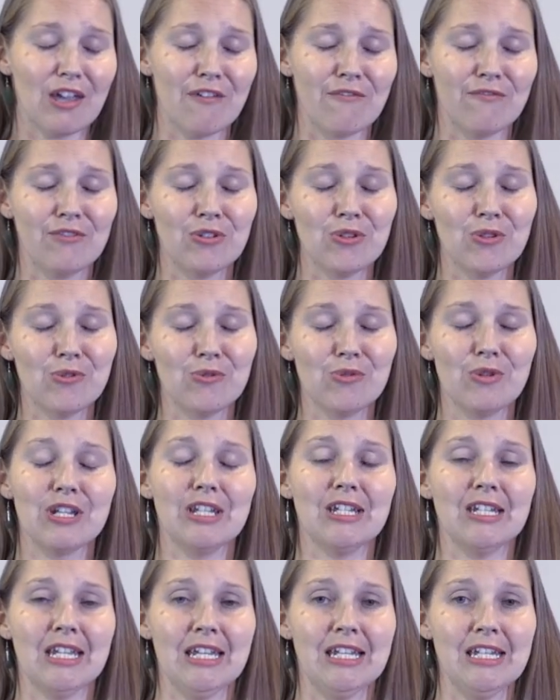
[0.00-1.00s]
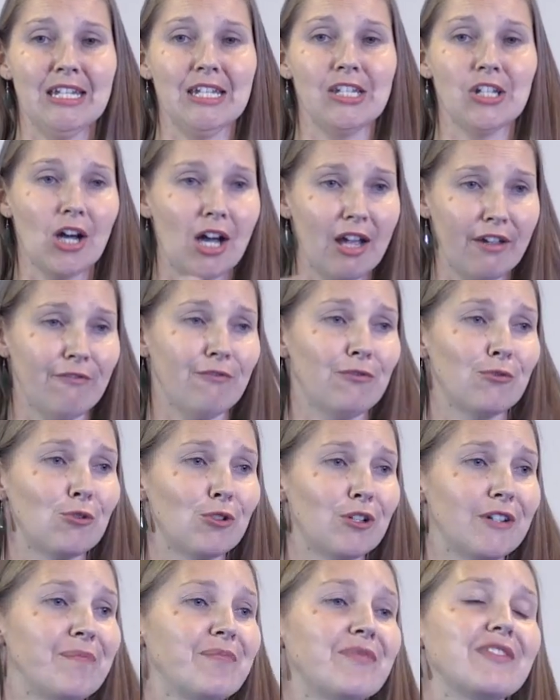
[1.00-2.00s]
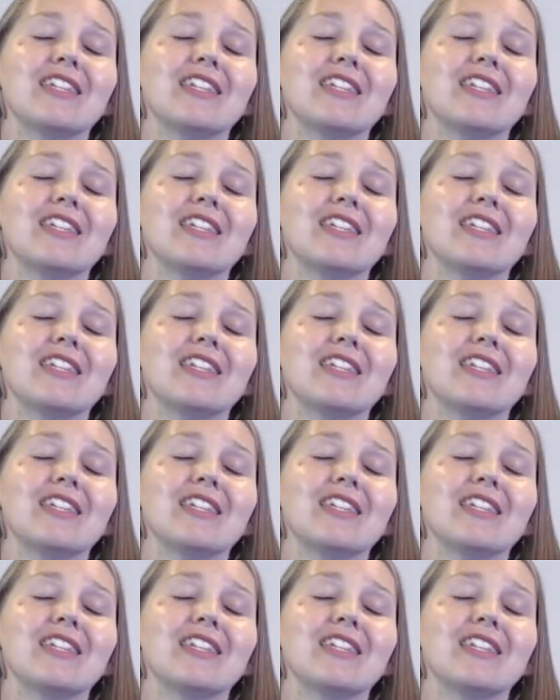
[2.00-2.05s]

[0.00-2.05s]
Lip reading: a view to die for.